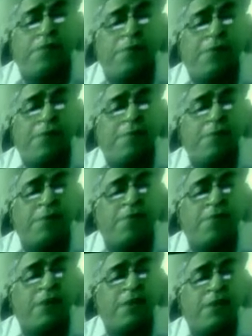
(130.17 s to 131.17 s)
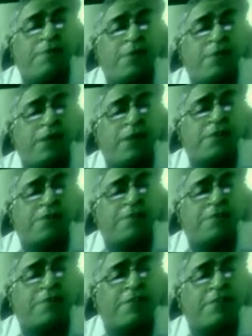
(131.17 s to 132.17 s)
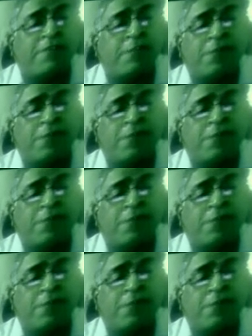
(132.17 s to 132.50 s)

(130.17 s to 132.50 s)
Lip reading: similar work in similar industries in the same region.